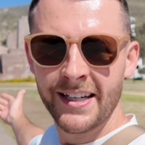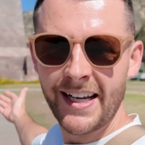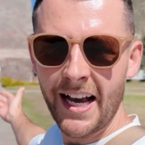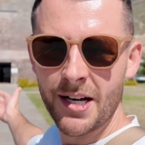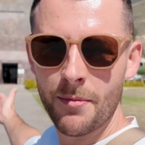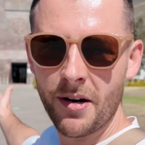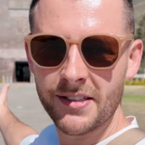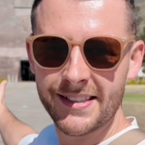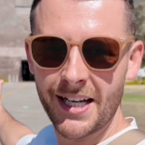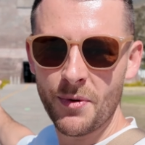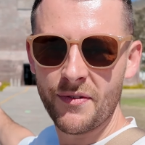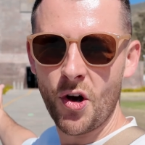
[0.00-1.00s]
getting amongst
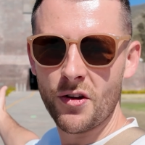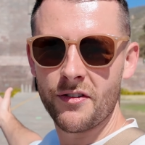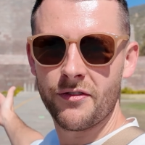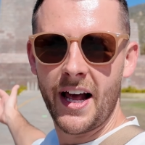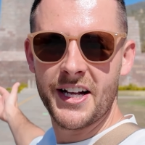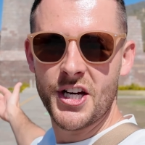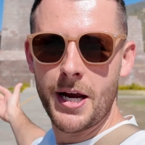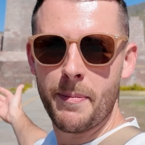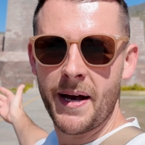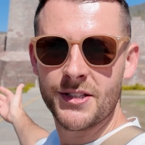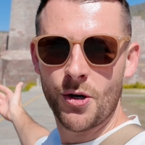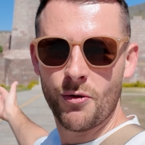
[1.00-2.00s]
it. We've got the flair
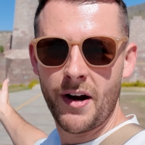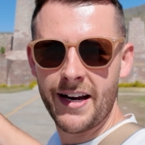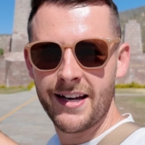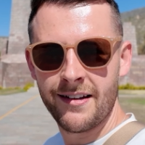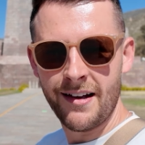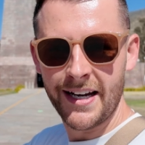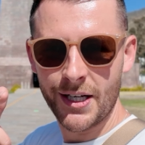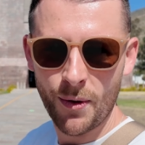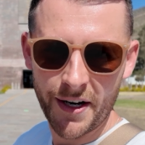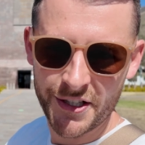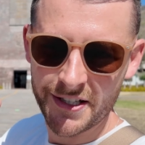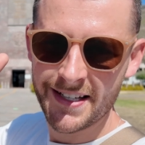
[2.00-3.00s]
JPEGs already. Any
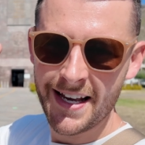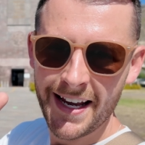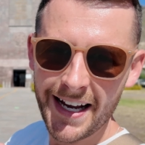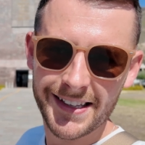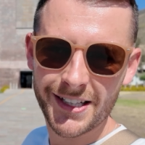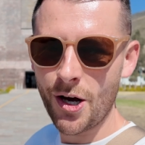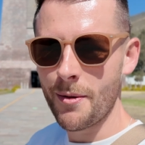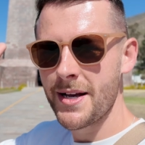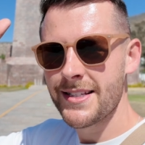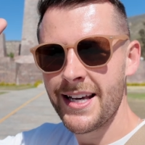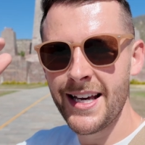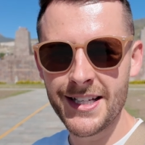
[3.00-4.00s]
questions in the
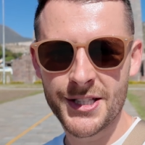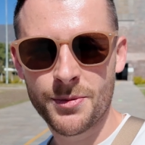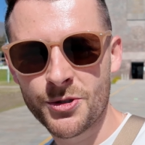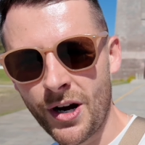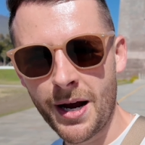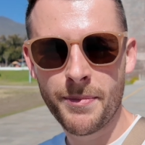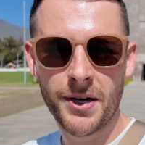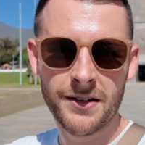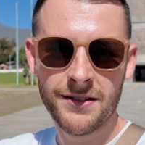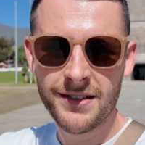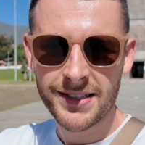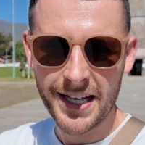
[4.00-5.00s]
comments, hit the subscribe
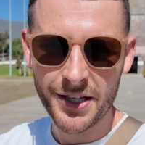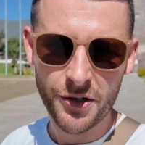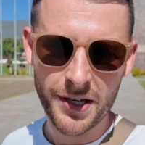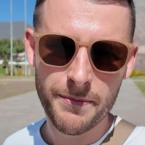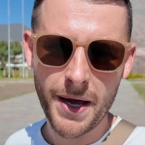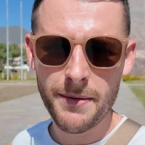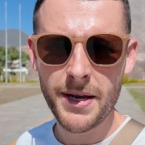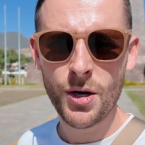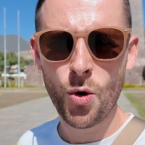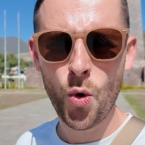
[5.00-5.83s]
button. Let's get cooking, baby.